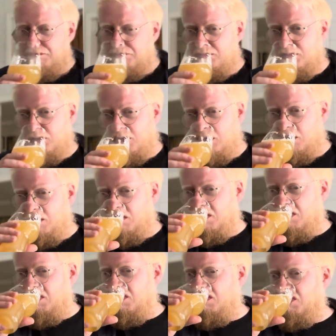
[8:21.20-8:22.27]

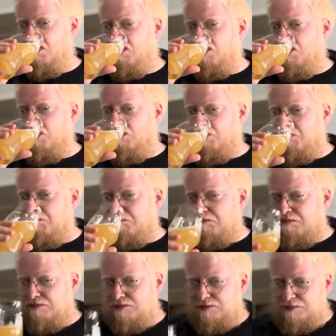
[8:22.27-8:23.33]

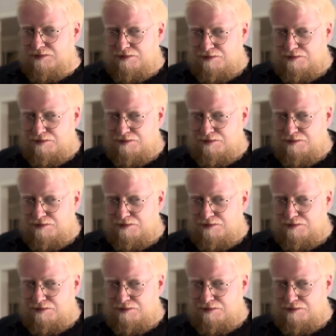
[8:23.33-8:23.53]
No one is speaking in this clip.